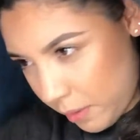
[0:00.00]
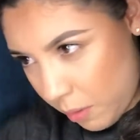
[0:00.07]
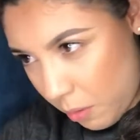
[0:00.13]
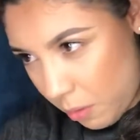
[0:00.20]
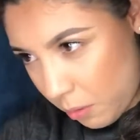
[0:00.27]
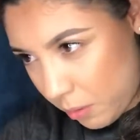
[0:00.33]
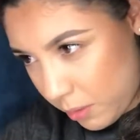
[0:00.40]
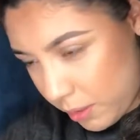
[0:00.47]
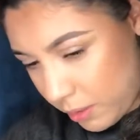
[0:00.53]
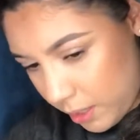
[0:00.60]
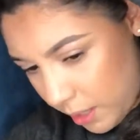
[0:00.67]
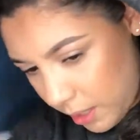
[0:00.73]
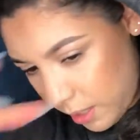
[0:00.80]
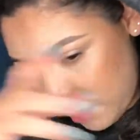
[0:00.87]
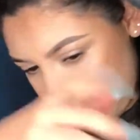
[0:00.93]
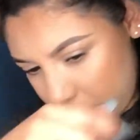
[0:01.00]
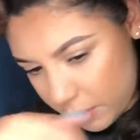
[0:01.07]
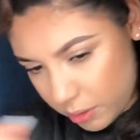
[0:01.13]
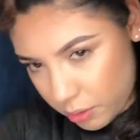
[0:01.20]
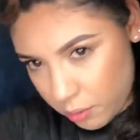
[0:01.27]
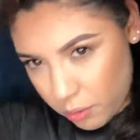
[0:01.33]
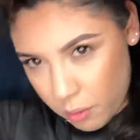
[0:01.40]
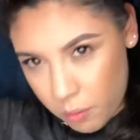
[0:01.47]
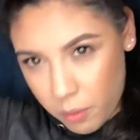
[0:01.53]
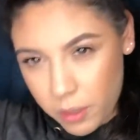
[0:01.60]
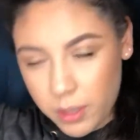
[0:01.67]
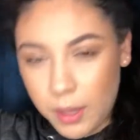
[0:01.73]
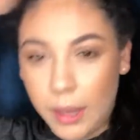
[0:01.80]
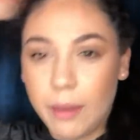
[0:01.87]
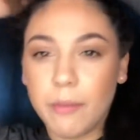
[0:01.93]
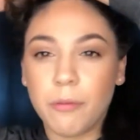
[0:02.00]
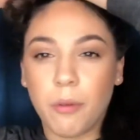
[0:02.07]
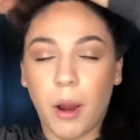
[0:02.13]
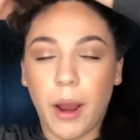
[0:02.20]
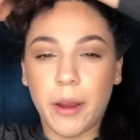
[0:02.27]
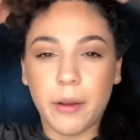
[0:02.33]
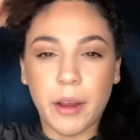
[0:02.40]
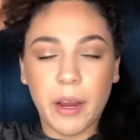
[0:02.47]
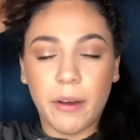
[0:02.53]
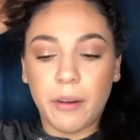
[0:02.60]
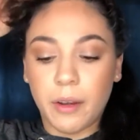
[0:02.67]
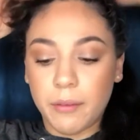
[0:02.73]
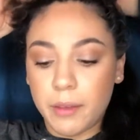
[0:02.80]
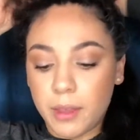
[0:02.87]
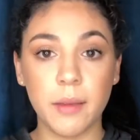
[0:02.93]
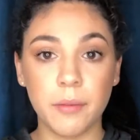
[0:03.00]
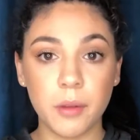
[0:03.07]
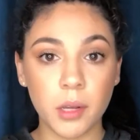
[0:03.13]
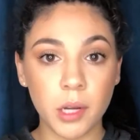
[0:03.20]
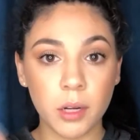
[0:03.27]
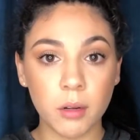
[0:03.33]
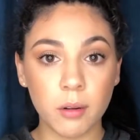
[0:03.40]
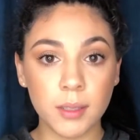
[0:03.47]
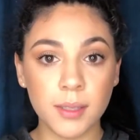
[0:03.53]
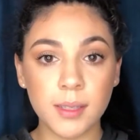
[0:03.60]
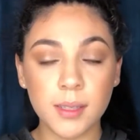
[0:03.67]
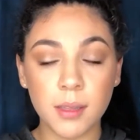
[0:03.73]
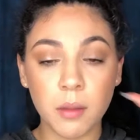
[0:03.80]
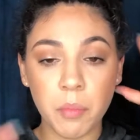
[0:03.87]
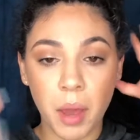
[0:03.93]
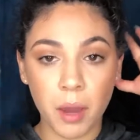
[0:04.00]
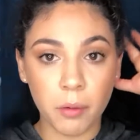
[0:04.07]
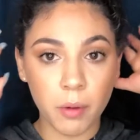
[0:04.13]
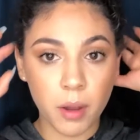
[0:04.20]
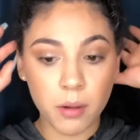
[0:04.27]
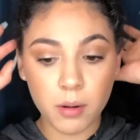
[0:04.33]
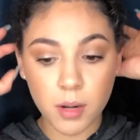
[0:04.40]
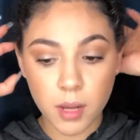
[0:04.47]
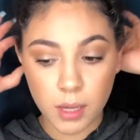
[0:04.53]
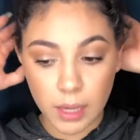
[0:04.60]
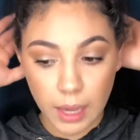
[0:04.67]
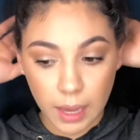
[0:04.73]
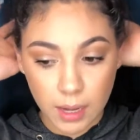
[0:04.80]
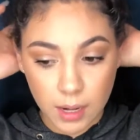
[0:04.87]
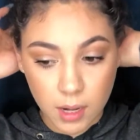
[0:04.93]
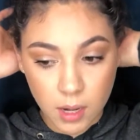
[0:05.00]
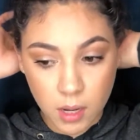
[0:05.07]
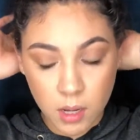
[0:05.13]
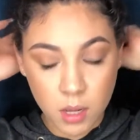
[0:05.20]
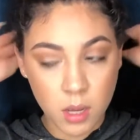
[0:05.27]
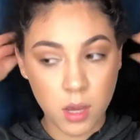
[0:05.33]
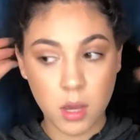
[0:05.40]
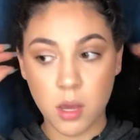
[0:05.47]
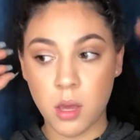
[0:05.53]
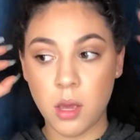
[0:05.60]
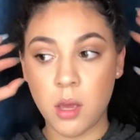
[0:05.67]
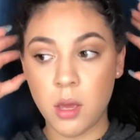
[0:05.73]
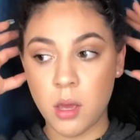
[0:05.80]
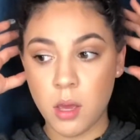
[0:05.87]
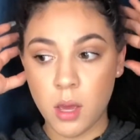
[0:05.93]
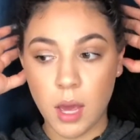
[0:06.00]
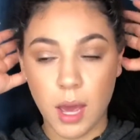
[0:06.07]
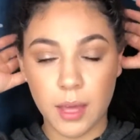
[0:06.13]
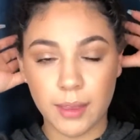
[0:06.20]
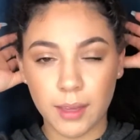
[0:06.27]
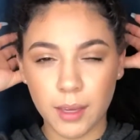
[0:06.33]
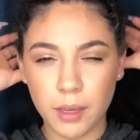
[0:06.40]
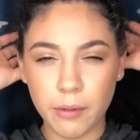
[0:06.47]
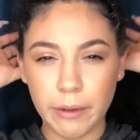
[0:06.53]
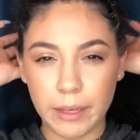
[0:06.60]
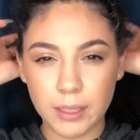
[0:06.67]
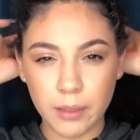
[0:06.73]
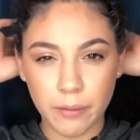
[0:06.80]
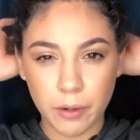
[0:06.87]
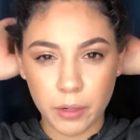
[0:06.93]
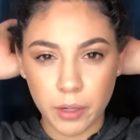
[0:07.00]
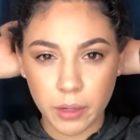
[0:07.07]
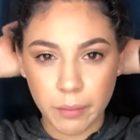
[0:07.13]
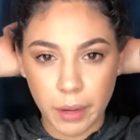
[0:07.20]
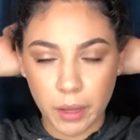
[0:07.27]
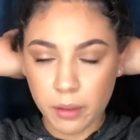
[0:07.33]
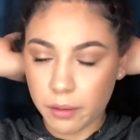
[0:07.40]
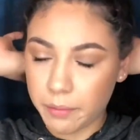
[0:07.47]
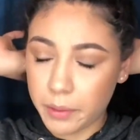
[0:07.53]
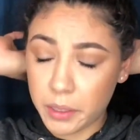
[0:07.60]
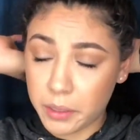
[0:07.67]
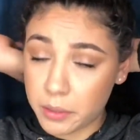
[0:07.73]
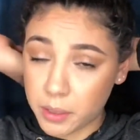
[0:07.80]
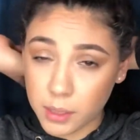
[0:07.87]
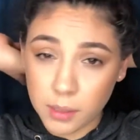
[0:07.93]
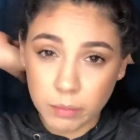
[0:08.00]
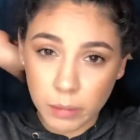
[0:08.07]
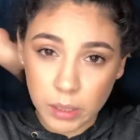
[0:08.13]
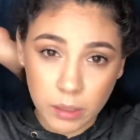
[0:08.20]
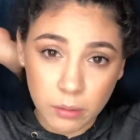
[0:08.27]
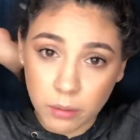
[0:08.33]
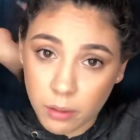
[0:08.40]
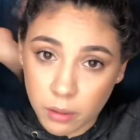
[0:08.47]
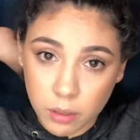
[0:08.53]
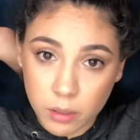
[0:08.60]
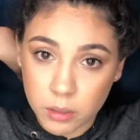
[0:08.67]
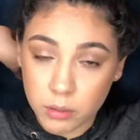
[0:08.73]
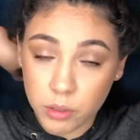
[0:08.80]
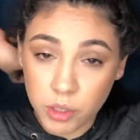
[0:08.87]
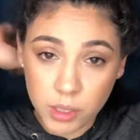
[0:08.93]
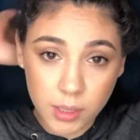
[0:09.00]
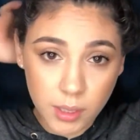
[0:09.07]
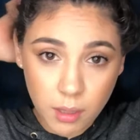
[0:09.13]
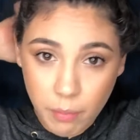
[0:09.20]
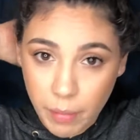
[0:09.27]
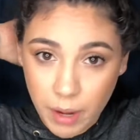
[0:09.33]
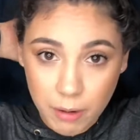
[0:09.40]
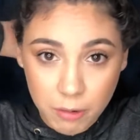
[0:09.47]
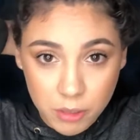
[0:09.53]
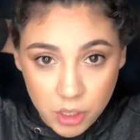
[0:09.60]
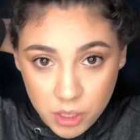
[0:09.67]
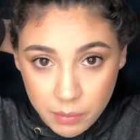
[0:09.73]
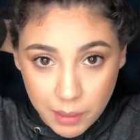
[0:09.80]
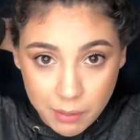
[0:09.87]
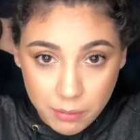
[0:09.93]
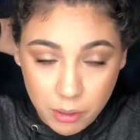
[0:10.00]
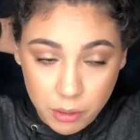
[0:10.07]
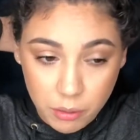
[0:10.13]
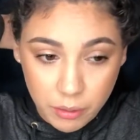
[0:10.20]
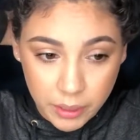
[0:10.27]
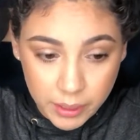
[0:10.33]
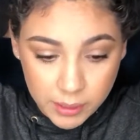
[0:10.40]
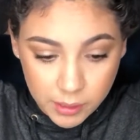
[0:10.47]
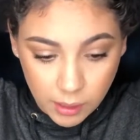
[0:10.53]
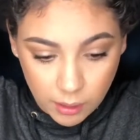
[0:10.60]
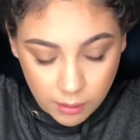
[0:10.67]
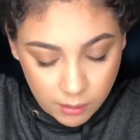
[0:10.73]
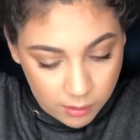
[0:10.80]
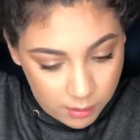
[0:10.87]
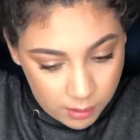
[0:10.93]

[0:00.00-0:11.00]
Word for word: all the time because you don't want to like fry your hair and everything. If you hear noises in the background, again, I think you guys have heard it in my other videos. It's my little girl. She's in the background just playing with her toys. Like,